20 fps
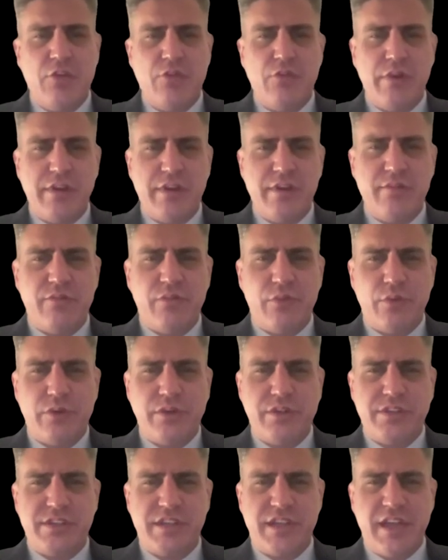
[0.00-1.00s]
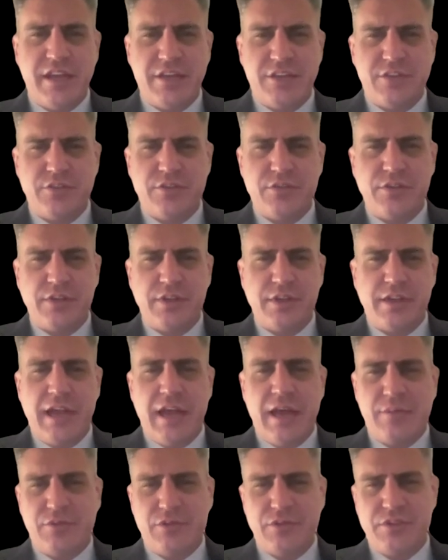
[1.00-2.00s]
Random forest
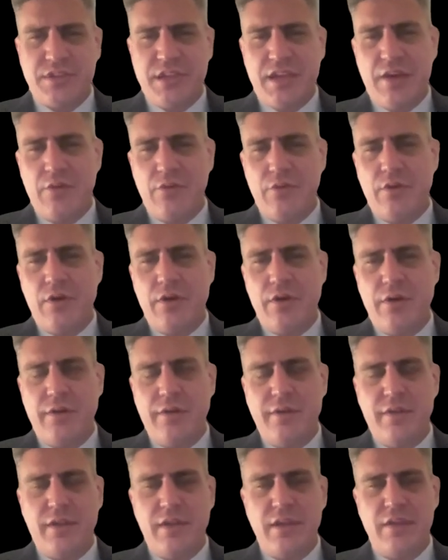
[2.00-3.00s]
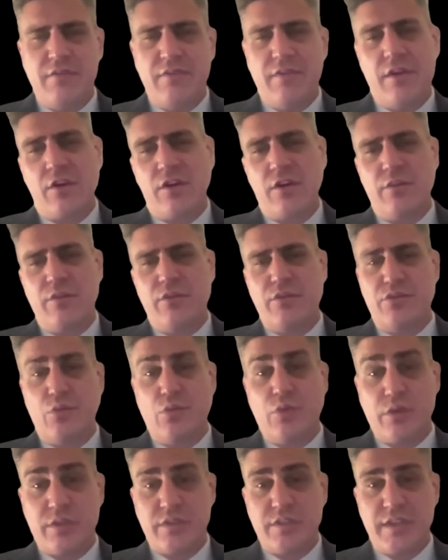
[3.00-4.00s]
captures how the variables
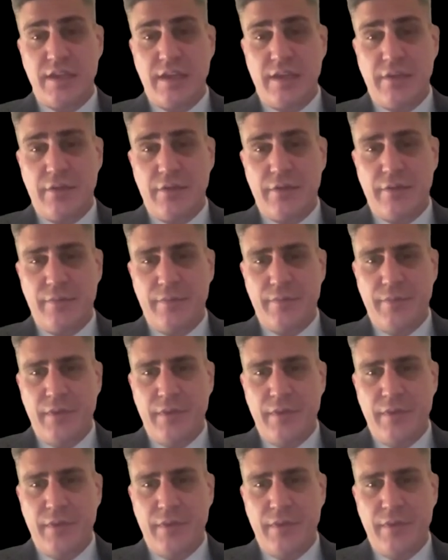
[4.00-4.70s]
work together,